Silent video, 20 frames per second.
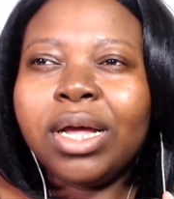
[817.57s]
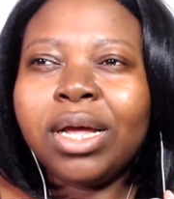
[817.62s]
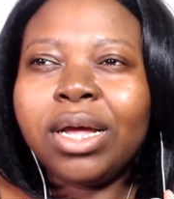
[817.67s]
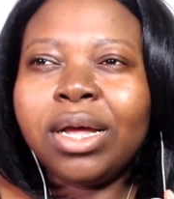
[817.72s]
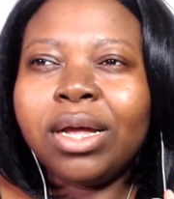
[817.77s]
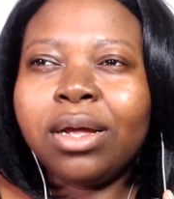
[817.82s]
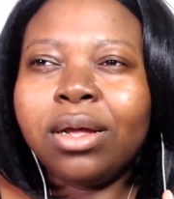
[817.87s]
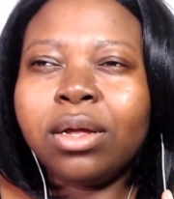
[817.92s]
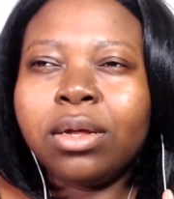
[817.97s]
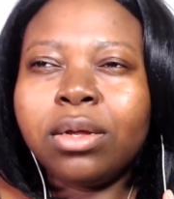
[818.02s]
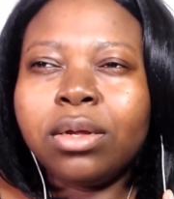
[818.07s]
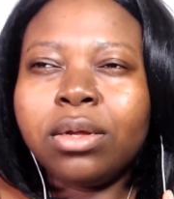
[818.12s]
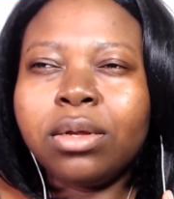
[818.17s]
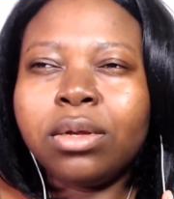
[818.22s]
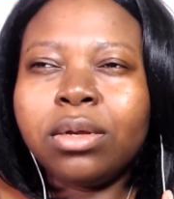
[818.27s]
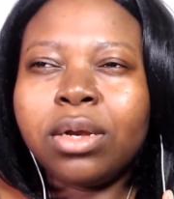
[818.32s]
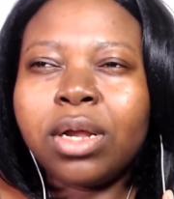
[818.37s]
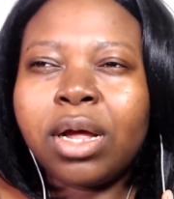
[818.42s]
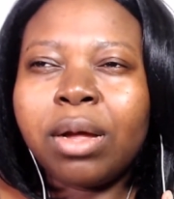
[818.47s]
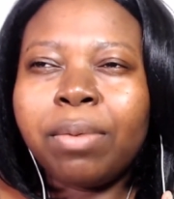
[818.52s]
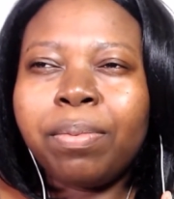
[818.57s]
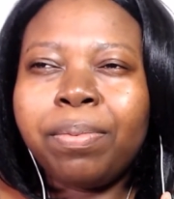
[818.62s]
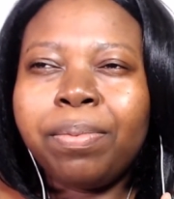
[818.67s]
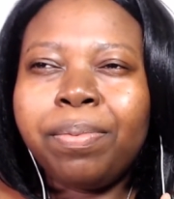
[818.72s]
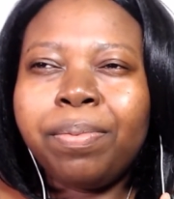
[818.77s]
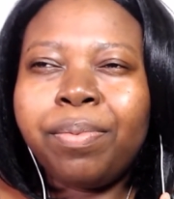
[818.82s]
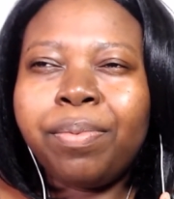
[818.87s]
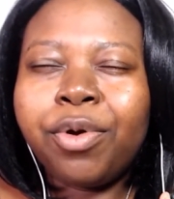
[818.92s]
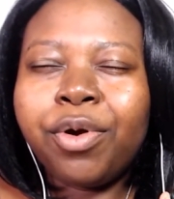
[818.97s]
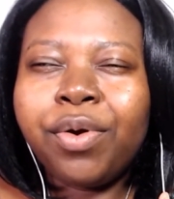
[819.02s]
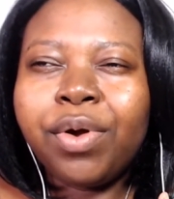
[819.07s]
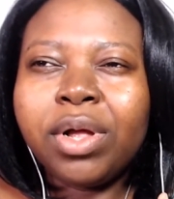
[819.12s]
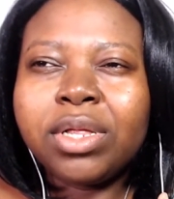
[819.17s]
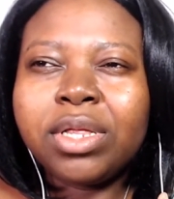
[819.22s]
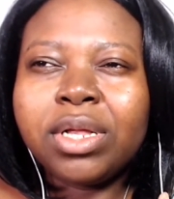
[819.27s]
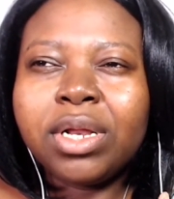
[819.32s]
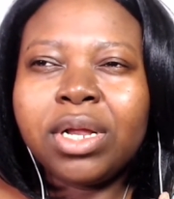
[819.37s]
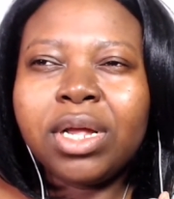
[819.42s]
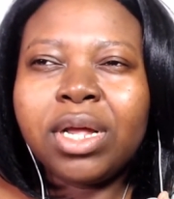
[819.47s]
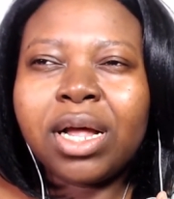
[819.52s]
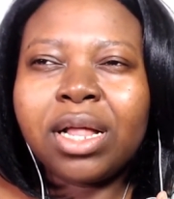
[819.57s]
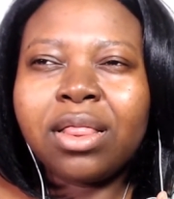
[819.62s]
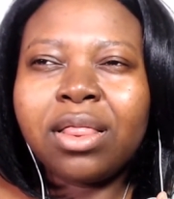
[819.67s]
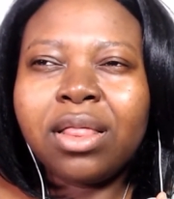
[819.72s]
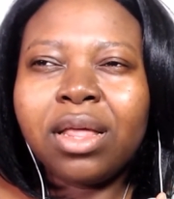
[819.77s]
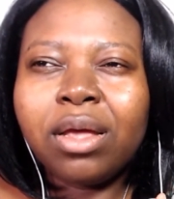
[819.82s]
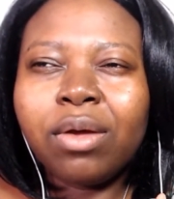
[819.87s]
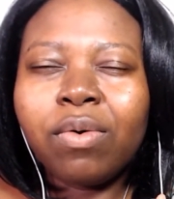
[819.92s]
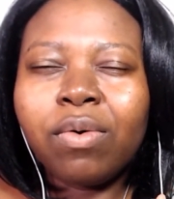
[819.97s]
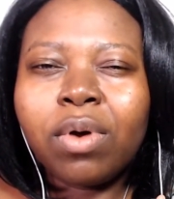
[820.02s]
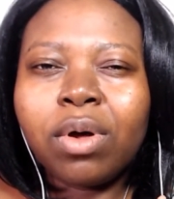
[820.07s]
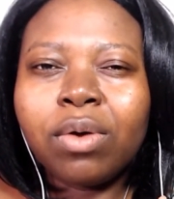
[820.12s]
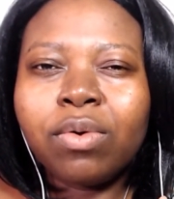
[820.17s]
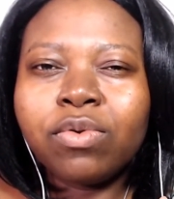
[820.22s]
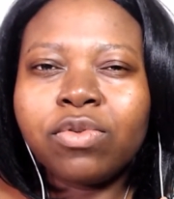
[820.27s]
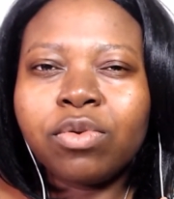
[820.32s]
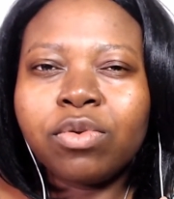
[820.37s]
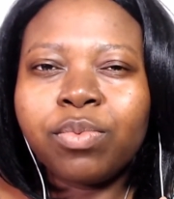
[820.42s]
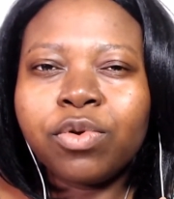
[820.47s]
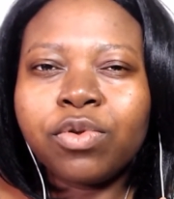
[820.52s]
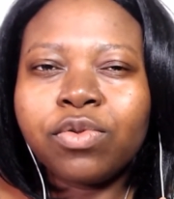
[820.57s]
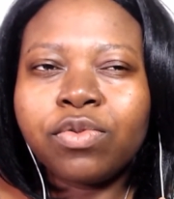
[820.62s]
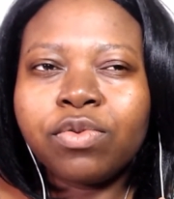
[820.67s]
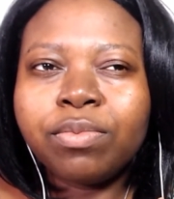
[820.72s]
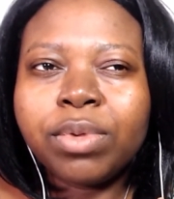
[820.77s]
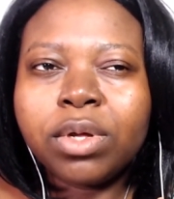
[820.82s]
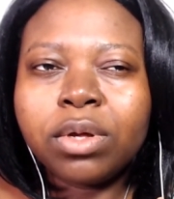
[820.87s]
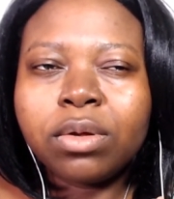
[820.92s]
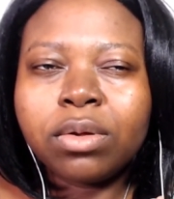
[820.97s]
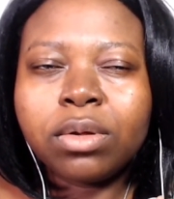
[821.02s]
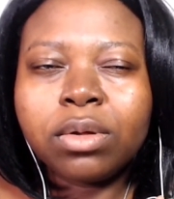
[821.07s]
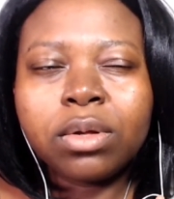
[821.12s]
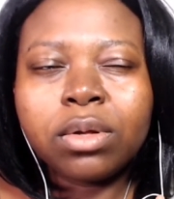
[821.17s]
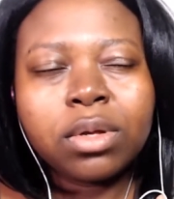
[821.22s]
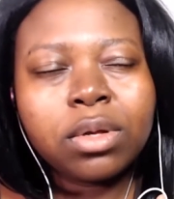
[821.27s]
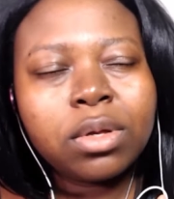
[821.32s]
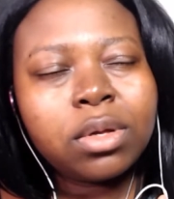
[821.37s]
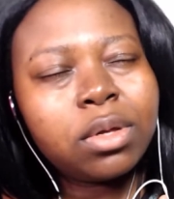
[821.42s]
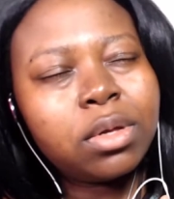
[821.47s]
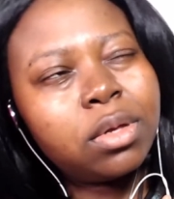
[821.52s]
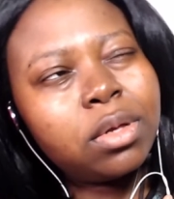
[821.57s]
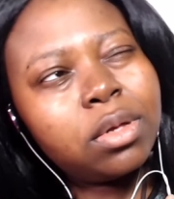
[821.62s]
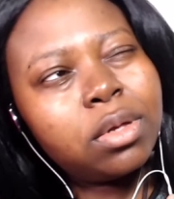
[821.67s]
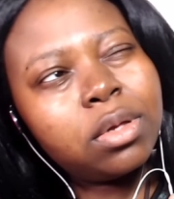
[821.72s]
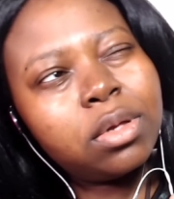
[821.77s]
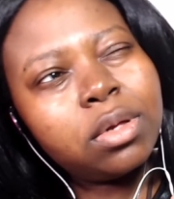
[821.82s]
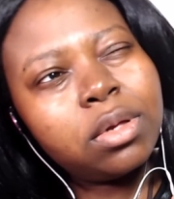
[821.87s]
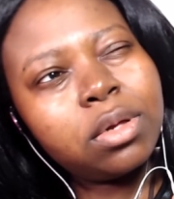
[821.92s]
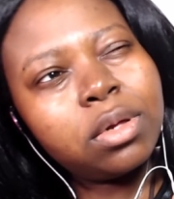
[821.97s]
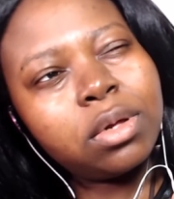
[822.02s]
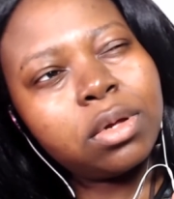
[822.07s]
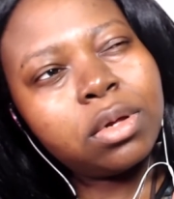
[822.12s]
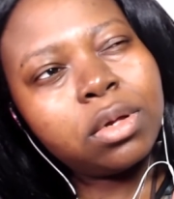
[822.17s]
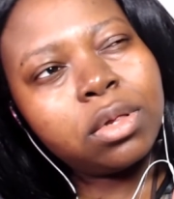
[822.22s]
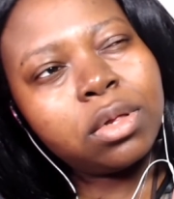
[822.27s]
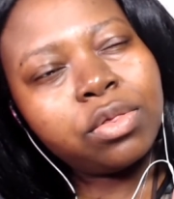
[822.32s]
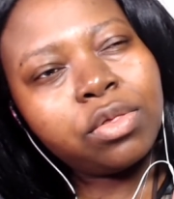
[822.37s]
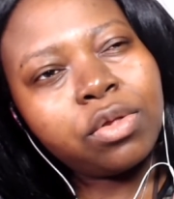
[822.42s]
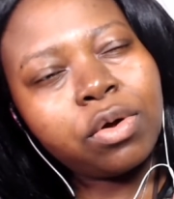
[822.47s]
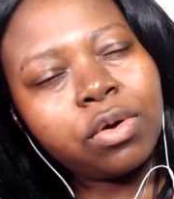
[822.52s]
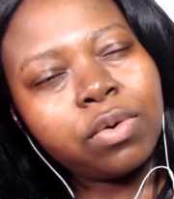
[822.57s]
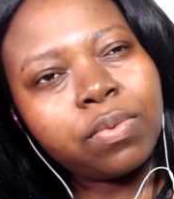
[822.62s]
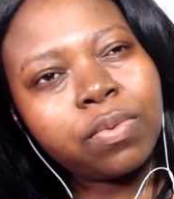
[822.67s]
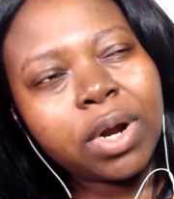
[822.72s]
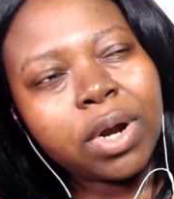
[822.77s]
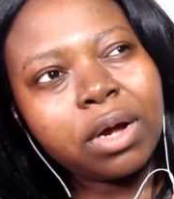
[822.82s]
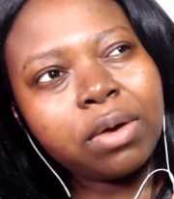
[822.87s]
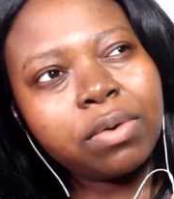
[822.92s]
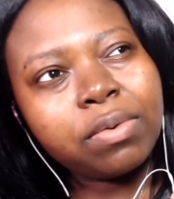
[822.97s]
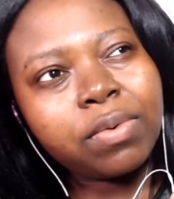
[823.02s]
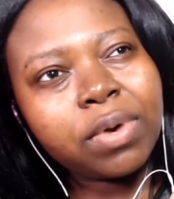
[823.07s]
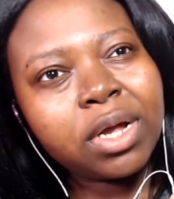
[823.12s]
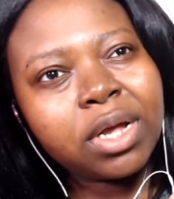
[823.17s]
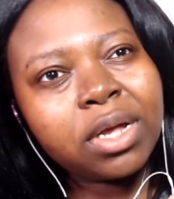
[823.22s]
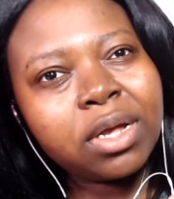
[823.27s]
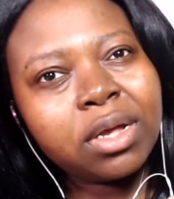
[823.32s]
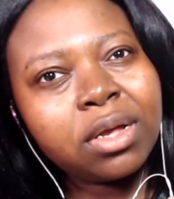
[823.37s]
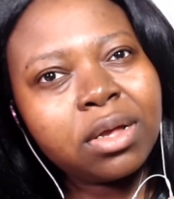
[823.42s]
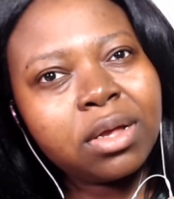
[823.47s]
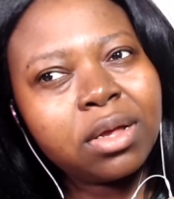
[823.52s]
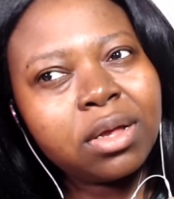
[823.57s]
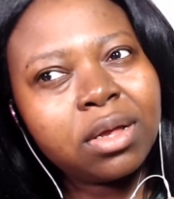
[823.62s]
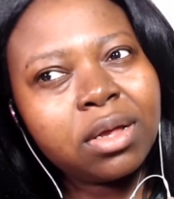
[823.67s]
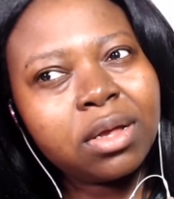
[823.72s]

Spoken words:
And apparently, I think Kohaku is supposed to be the third round, right?